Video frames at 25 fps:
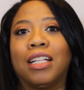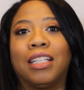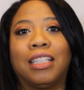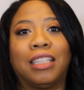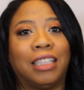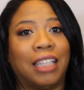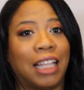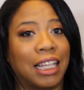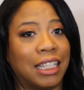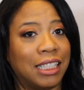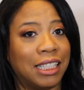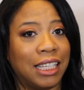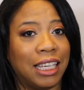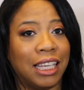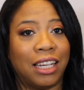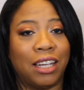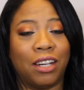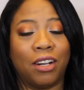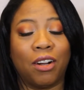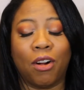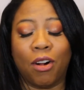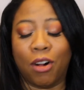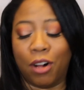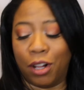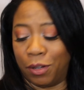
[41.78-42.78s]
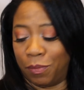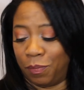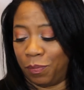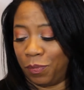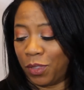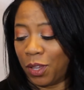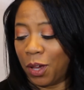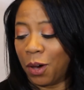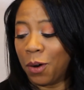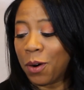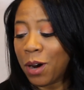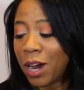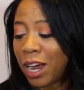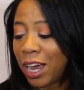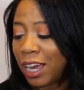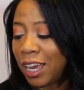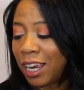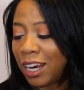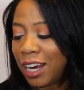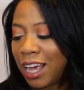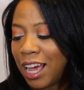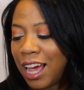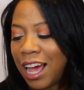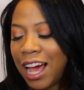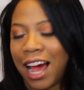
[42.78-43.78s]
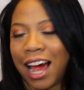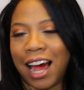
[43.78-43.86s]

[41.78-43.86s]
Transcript: Let's get it on. All right,